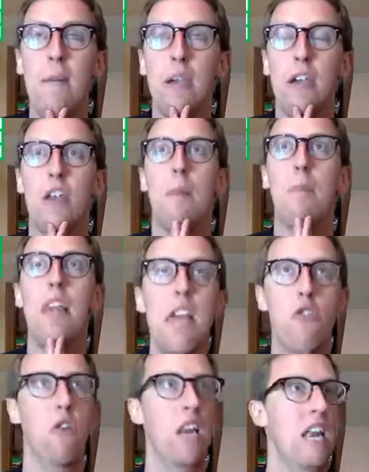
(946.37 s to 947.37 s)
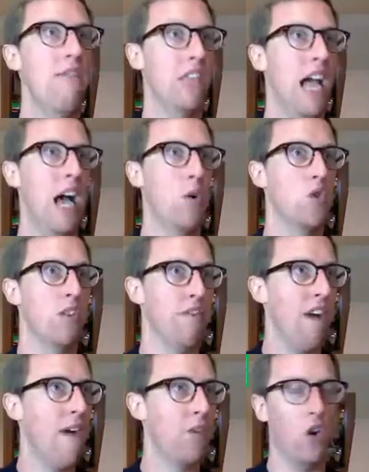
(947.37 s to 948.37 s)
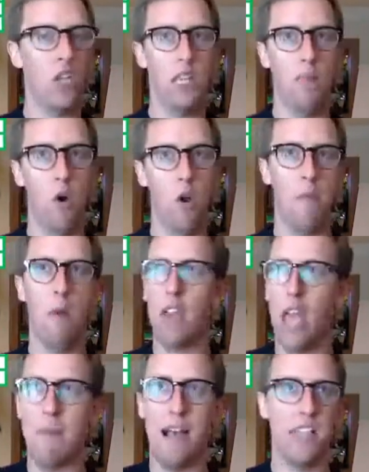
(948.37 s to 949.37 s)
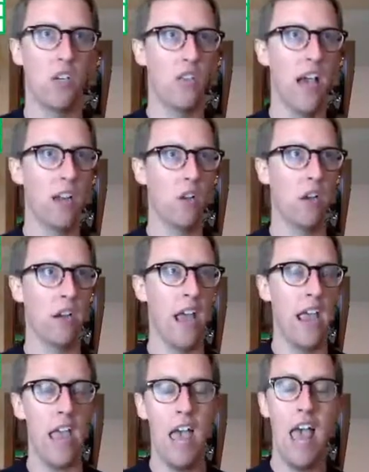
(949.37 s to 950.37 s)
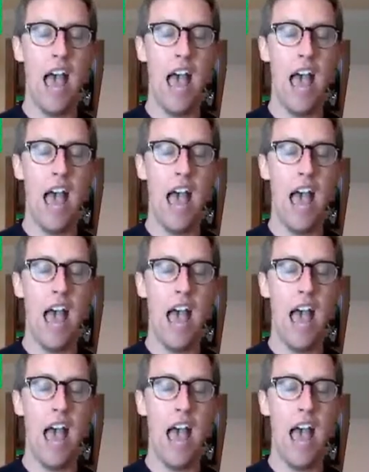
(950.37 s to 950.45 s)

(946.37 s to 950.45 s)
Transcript: because I'm literally leaving the house at 5 o'clock in the morning, not getting back till 9 o'clock at night.